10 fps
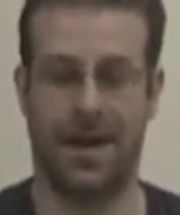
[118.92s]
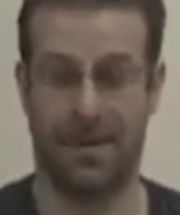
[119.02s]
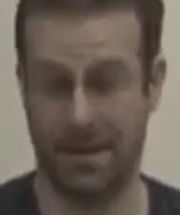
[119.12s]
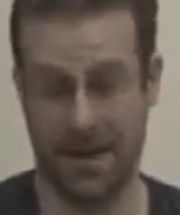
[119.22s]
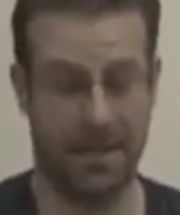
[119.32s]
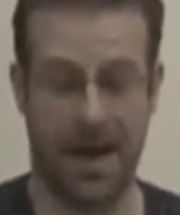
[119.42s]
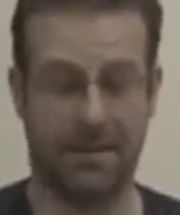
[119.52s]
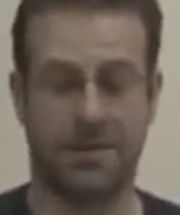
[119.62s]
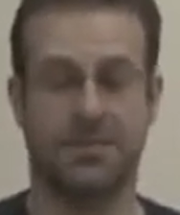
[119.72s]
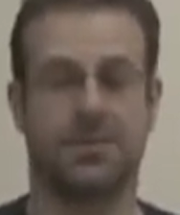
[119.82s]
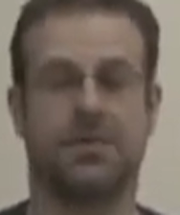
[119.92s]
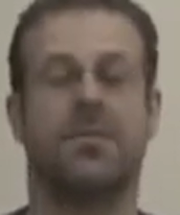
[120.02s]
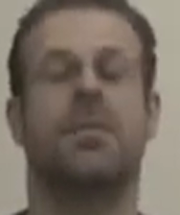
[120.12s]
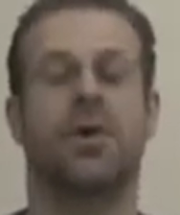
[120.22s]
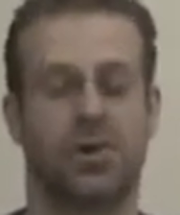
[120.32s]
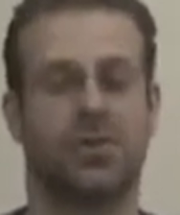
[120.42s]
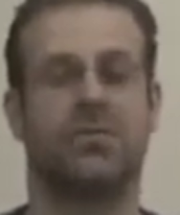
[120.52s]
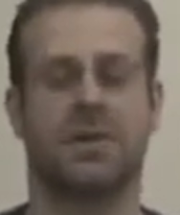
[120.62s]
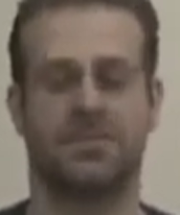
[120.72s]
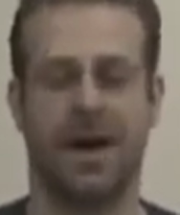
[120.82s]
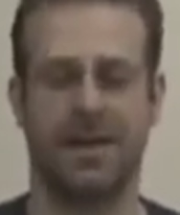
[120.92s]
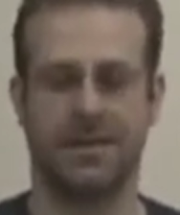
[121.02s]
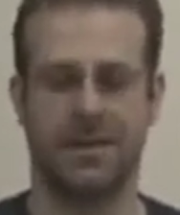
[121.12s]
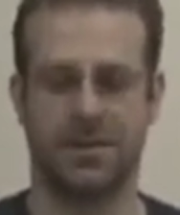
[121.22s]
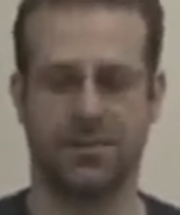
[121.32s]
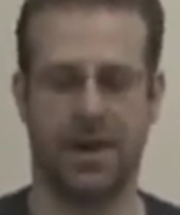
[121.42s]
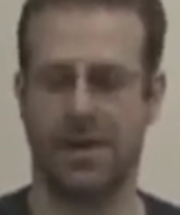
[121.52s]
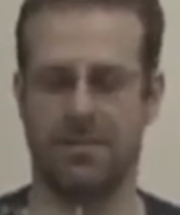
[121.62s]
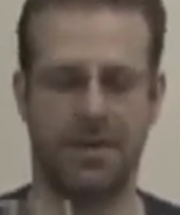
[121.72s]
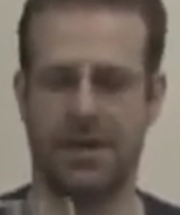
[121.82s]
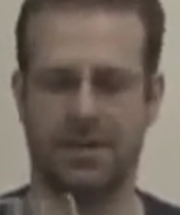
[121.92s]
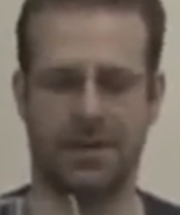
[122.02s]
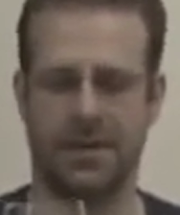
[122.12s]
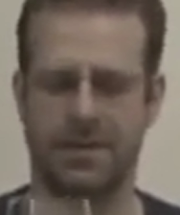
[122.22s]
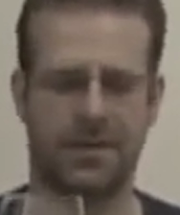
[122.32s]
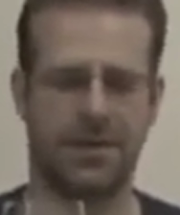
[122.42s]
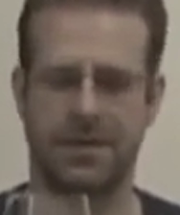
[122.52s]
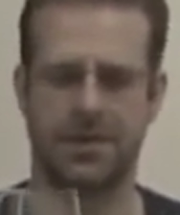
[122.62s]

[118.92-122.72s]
I'm having some sort of emotional response to this wine immediately because the nose